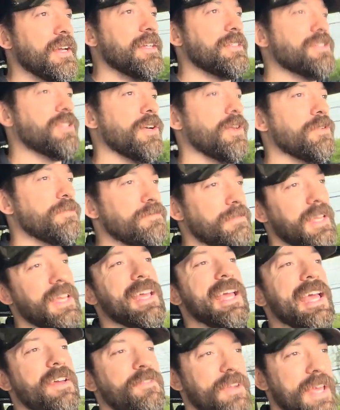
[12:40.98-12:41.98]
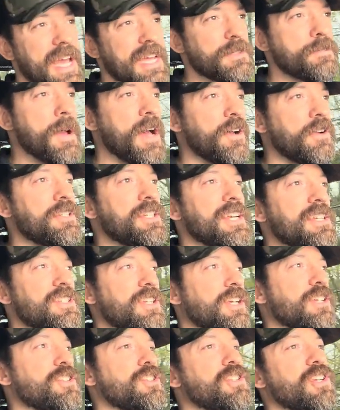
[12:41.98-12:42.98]
So if gas mileage is
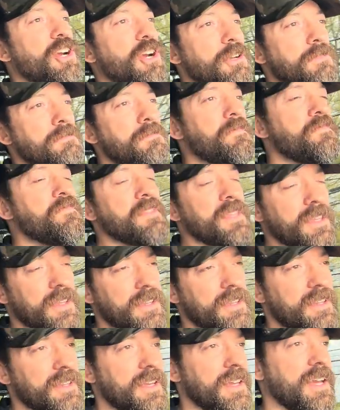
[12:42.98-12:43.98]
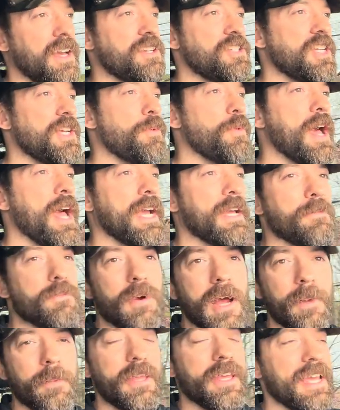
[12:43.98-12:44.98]
a concern, a G-Wagon
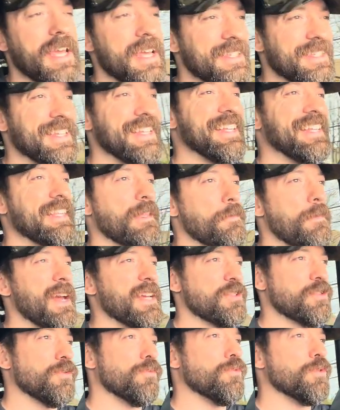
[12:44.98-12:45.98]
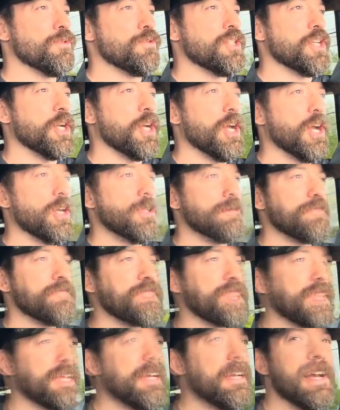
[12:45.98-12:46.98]
probably isn't the best route to go. My
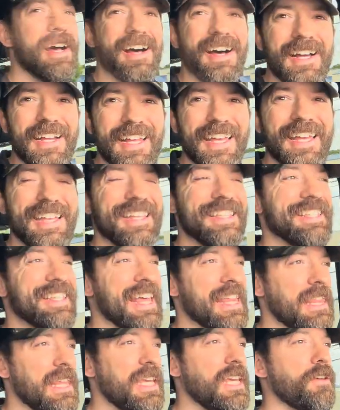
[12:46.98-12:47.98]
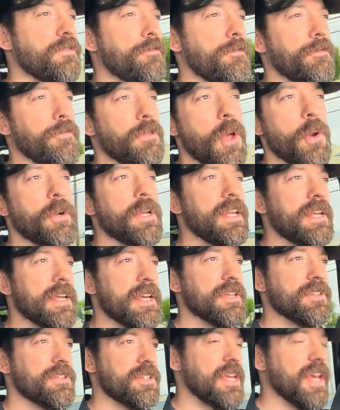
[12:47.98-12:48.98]
second con is the
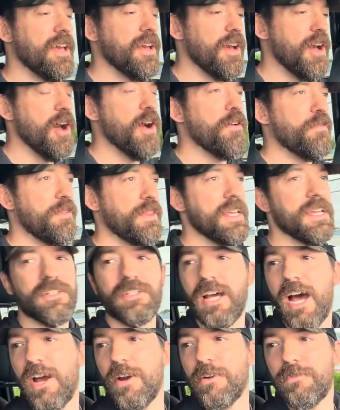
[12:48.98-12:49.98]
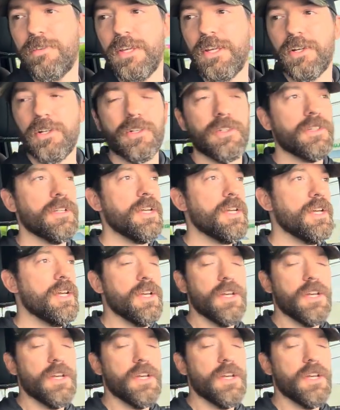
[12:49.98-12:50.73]
floatiness of the entire vehicle.